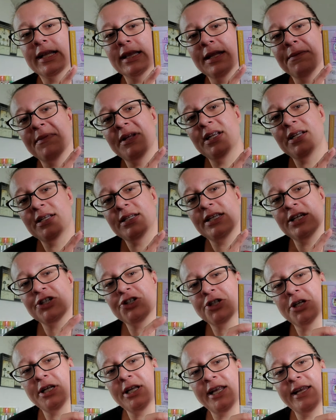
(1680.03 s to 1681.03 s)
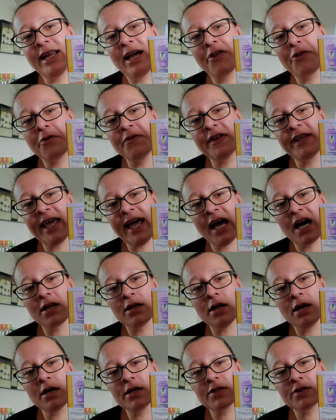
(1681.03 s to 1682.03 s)
a limited edition, and now they're in the
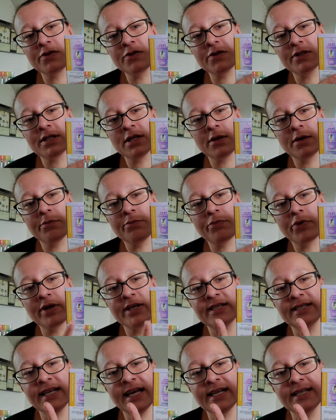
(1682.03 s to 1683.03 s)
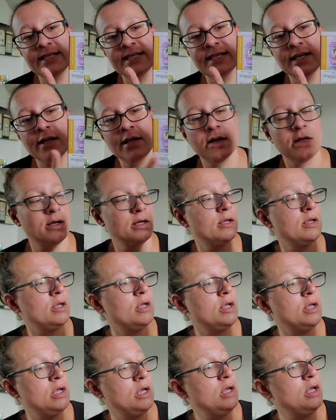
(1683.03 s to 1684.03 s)
catalog. So there's the princess.
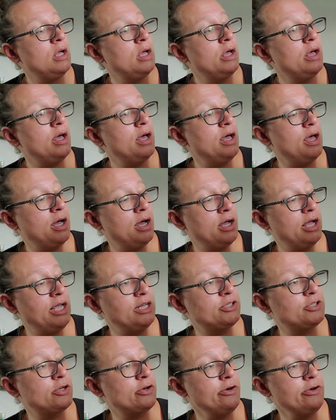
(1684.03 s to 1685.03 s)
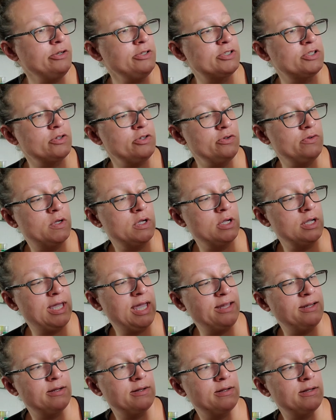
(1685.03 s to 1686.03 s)
It turns so you can
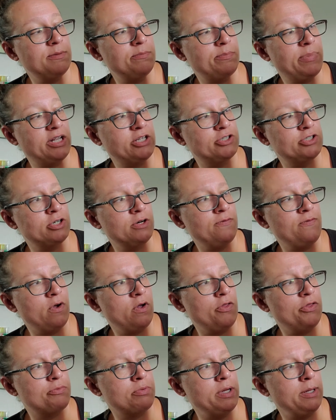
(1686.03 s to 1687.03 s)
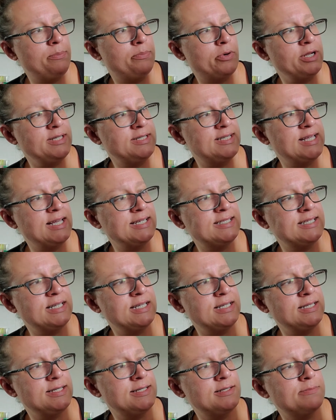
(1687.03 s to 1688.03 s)
get the picture of all three
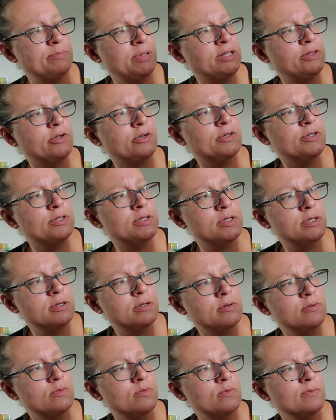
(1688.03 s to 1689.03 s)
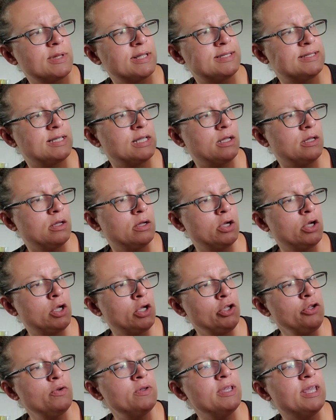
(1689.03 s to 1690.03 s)
princesses. But there's, let's see.
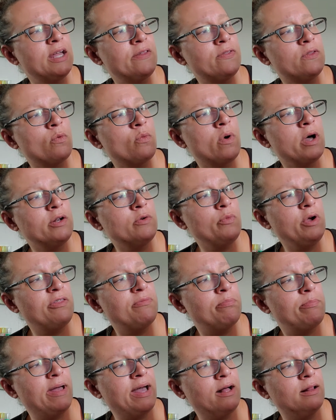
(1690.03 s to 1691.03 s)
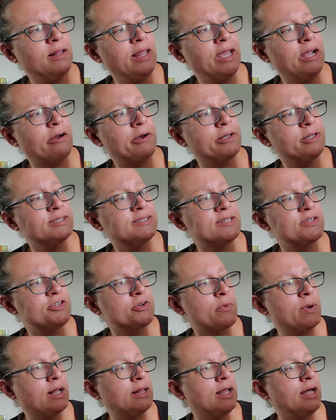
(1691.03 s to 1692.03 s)
You can get the one with Belle, Ariel, and
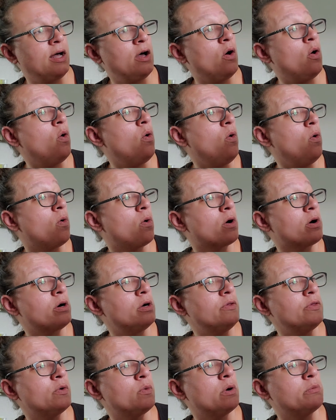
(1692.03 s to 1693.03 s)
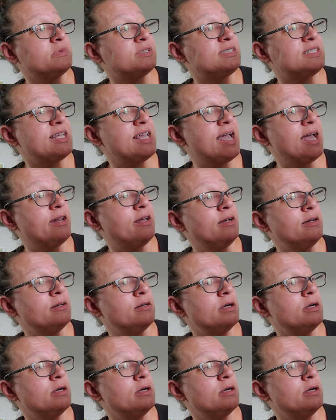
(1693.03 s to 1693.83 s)
Cinderella, or the one with Tiana,